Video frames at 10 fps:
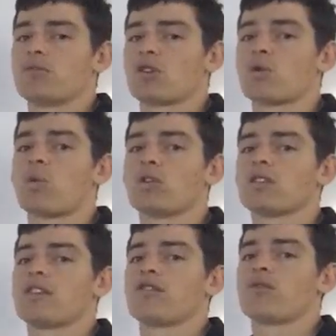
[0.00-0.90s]

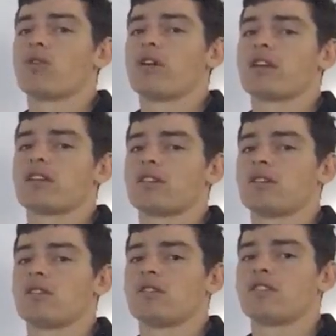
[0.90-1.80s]
quality of the writing and
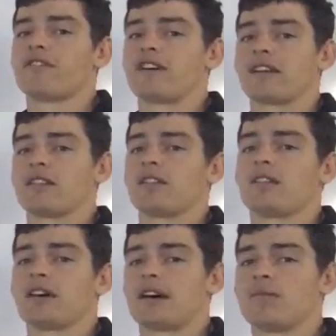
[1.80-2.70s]
the fact that
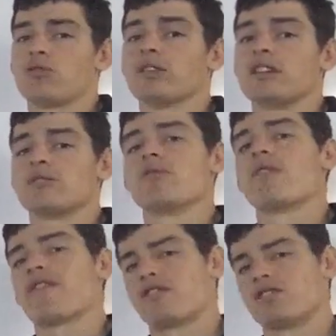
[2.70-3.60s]
you'll need to be
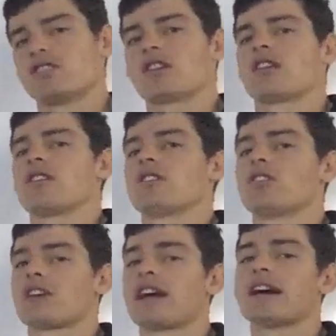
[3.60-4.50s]
referencing, and
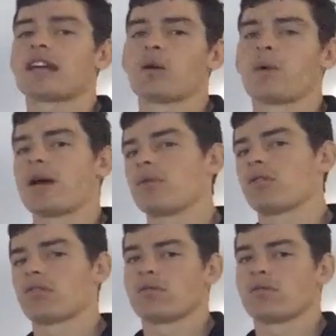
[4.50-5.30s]
you can't get away with